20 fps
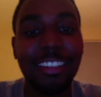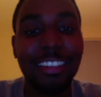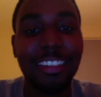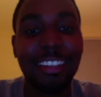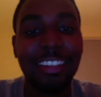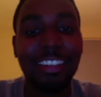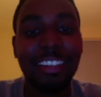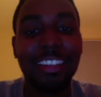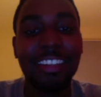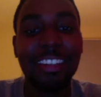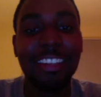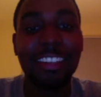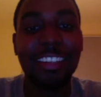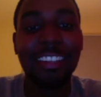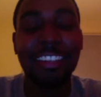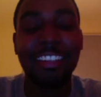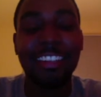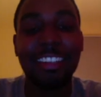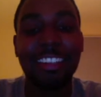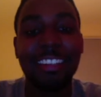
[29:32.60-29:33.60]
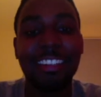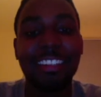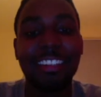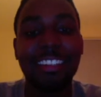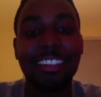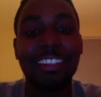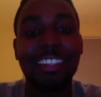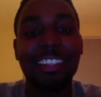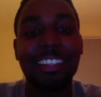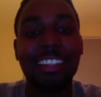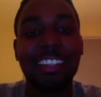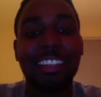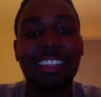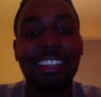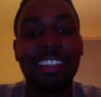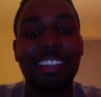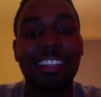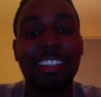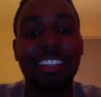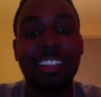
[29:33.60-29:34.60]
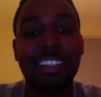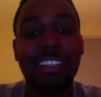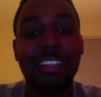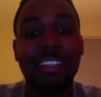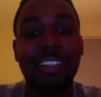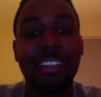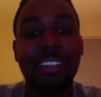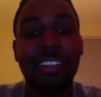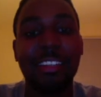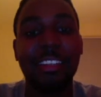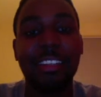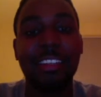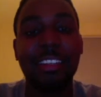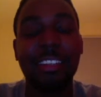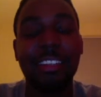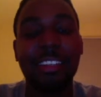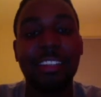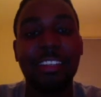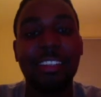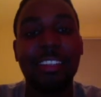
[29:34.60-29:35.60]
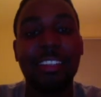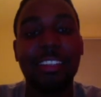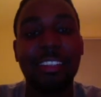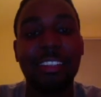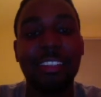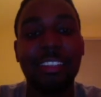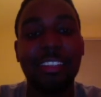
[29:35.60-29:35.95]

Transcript: (silent)